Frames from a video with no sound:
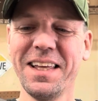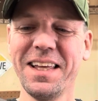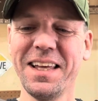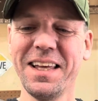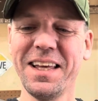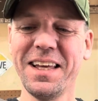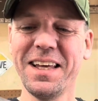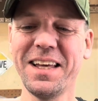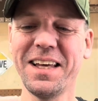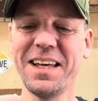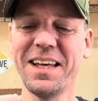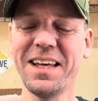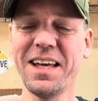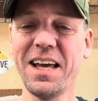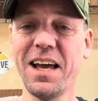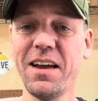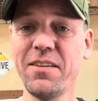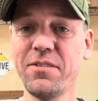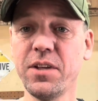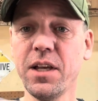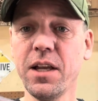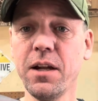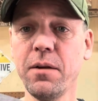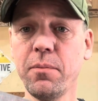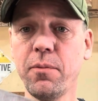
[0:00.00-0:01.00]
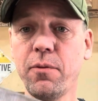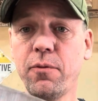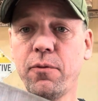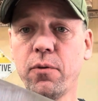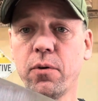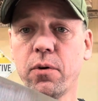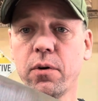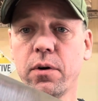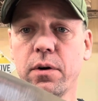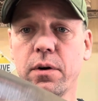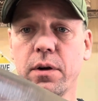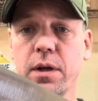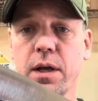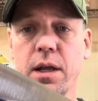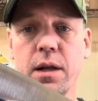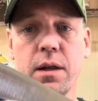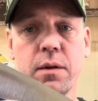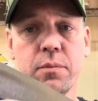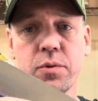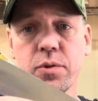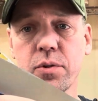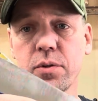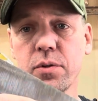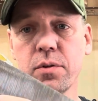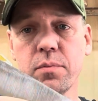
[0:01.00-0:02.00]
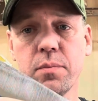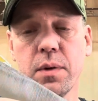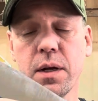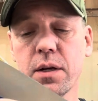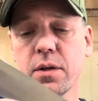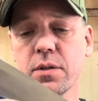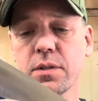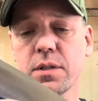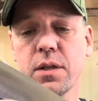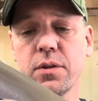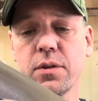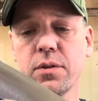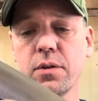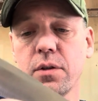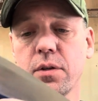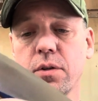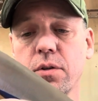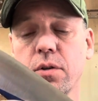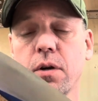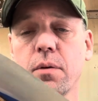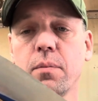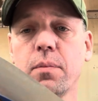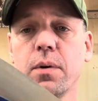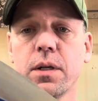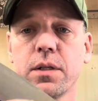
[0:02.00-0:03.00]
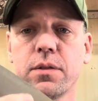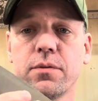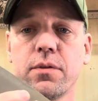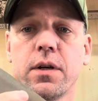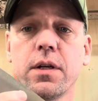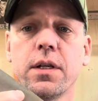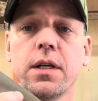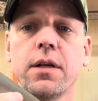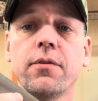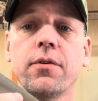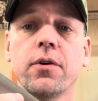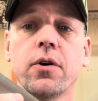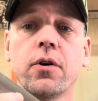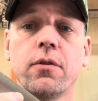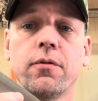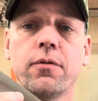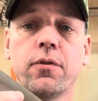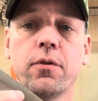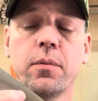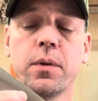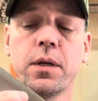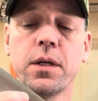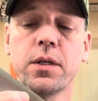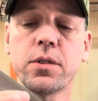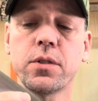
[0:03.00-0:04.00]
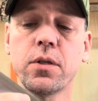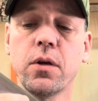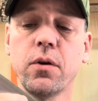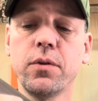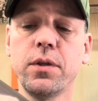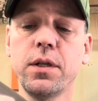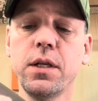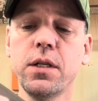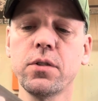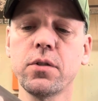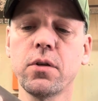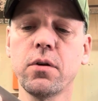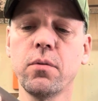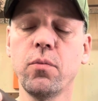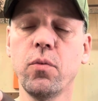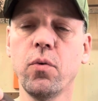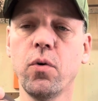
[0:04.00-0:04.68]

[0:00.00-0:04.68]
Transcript: I've done it before, and I'm sure there's makers out there that do it, but it's very difficult for me. So these are